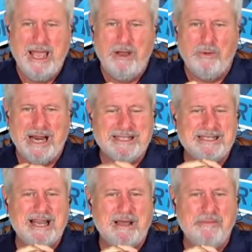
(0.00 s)
When I
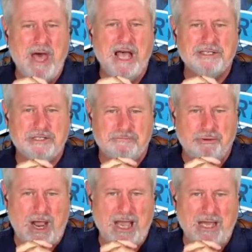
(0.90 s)
said I'm not
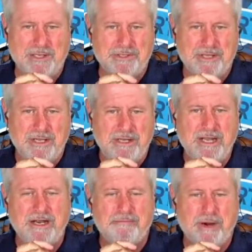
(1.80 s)
surprised
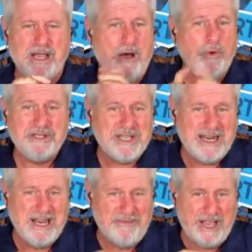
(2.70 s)
that I wish
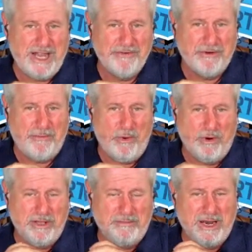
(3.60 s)
I'd never had to
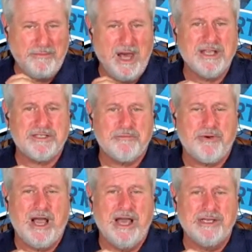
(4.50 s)
report it, but I'm not
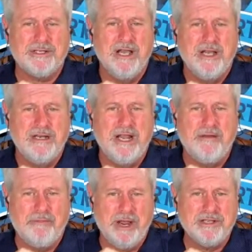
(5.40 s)
surprised that the
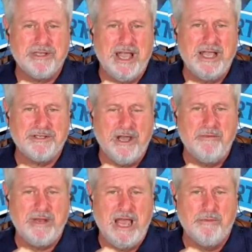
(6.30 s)
president has
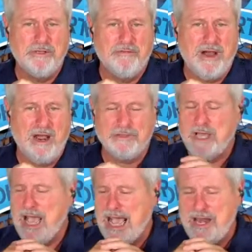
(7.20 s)
come down with the virus.
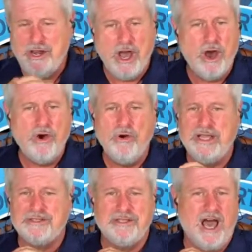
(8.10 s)
And no,
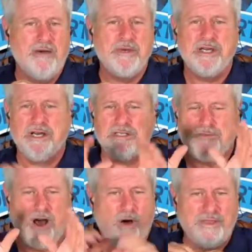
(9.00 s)
it's not because of
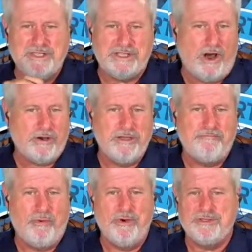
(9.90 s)
all these talking
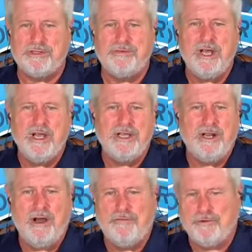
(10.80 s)
points of, you
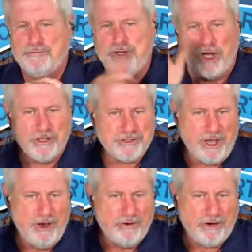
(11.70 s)
know, from
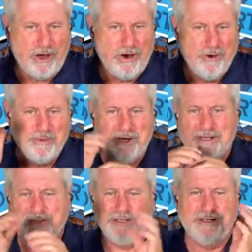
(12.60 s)
Tulsa,
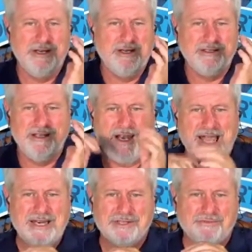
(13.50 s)
Oklahoma to the
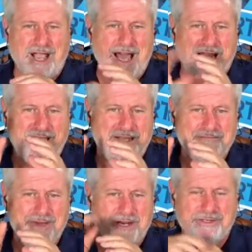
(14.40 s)
latest rally
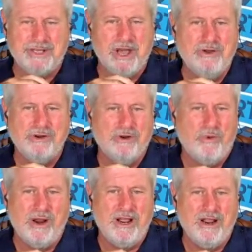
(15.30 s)
in Minnesota or
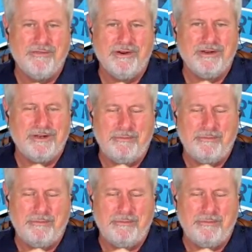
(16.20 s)
whatever.